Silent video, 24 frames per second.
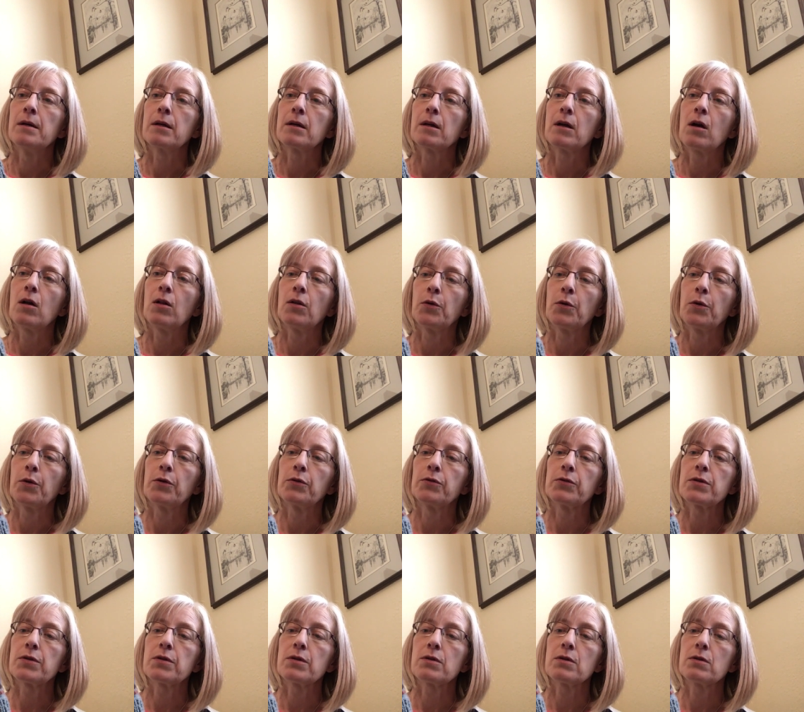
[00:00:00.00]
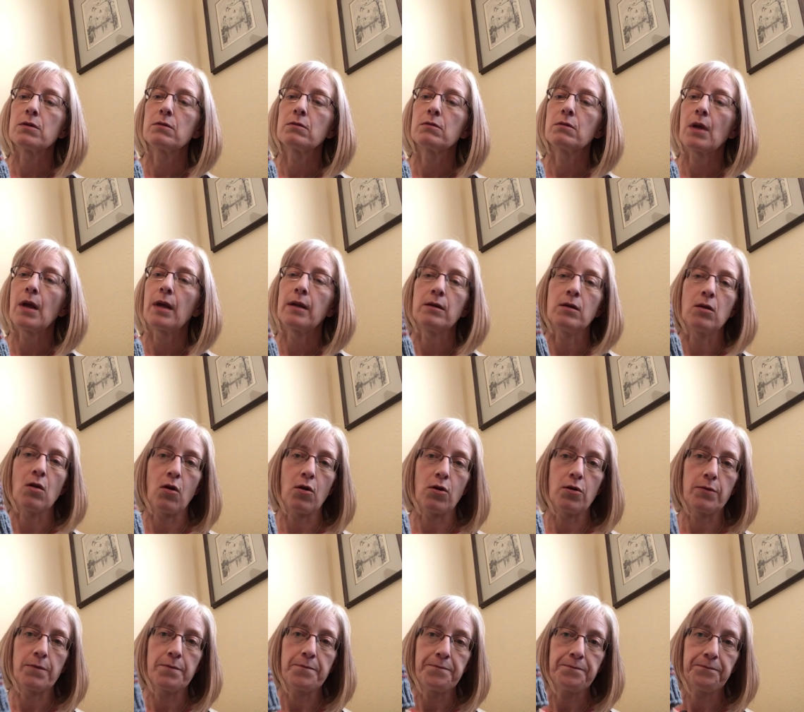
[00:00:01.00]
colors and
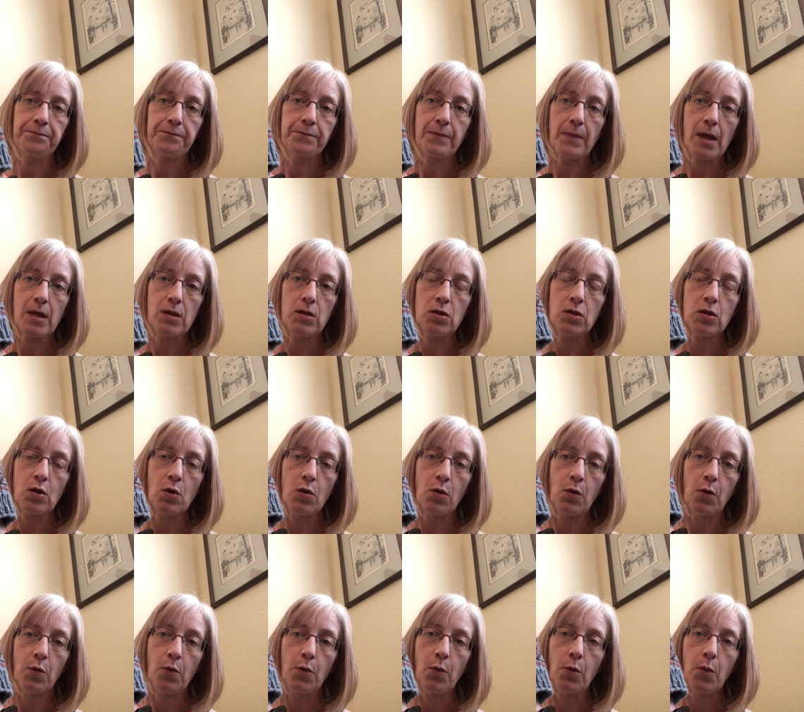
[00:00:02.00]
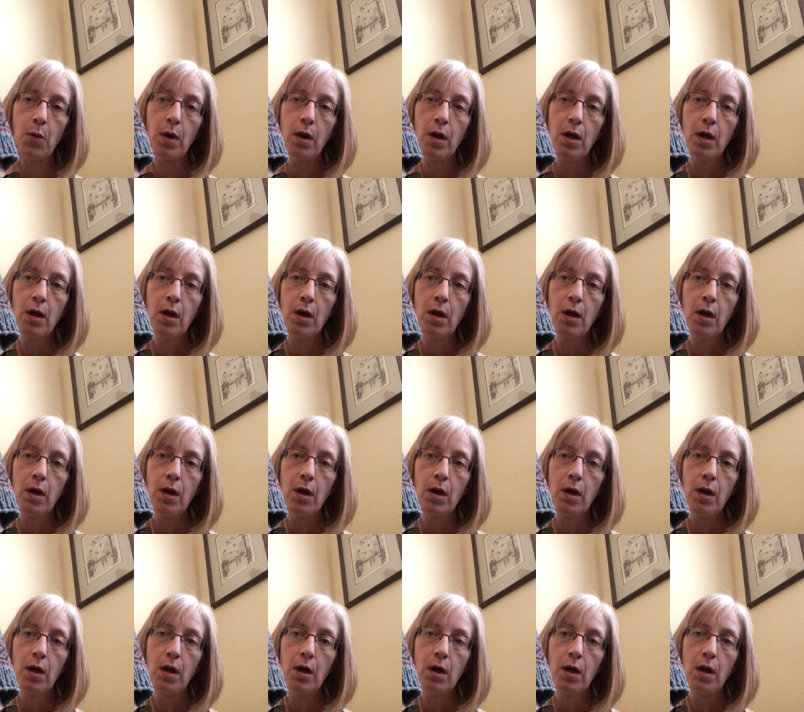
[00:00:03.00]
yarn. So